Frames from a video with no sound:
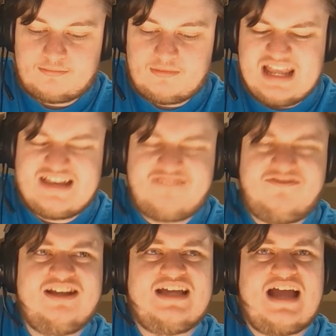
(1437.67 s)

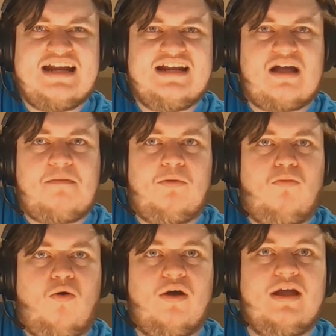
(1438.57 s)
Definitely think I need a couple
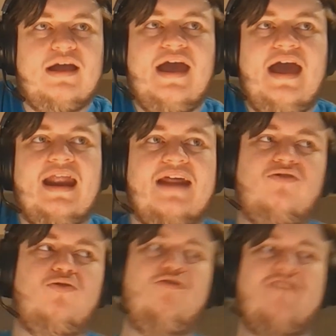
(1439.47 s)
more. I
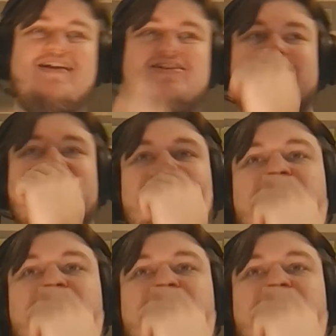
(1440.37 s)
don't know if I just need